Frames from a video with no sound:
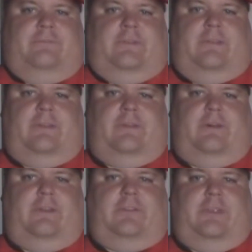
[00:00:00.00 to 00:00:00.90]
And then a
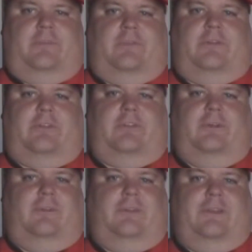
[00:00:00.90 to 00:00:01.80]
lot of teams are
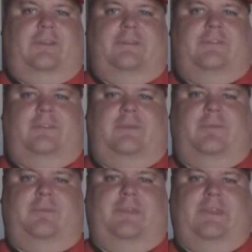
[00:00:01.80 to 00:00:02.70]
slowly
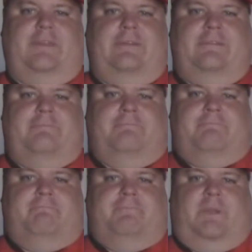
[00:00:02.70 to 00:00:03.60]
seem to be
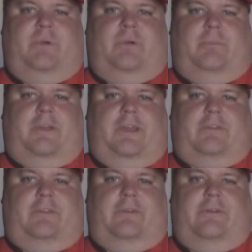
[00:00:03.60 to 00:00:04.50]
going
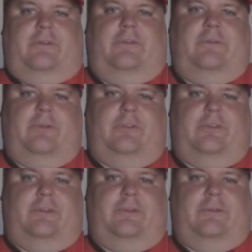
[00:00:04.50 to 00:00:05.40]
back to their
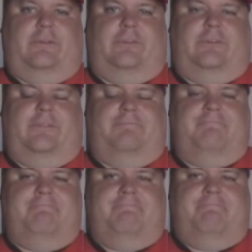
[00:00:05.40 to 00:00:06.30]
original colors and
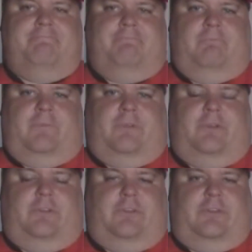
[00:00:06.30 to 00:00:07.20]

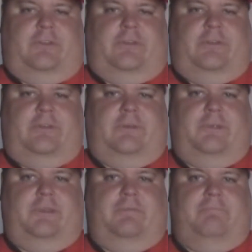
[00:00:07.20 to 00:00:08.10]
jerseys there. I
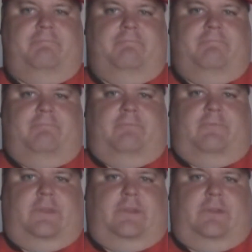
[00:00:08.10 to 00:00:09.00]
mean,
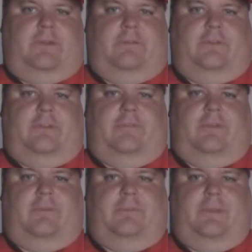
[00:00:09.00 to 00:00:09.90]
Vancouver's even
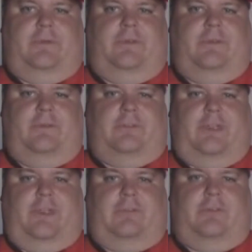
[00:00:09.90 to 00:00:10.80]
going to be wearing their
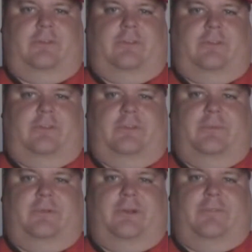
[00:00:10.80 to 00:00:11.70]
skate jerseys a little
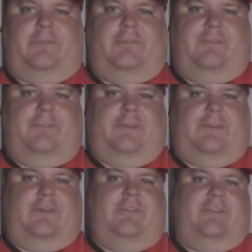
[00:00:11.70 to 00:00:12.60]
more often. I mean,
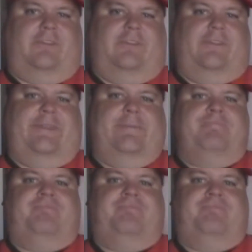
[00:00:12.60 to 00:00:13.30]
Vancouver's the only